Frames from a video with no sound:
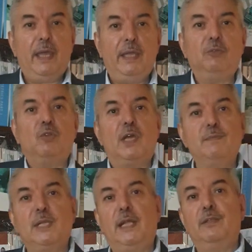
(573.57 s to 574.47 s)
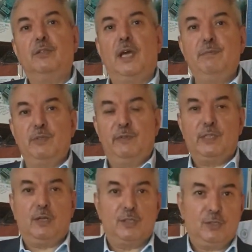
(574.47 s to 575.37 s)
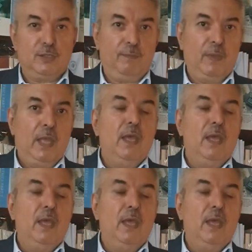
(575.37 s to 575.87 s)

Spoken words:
8 times length times viscosity.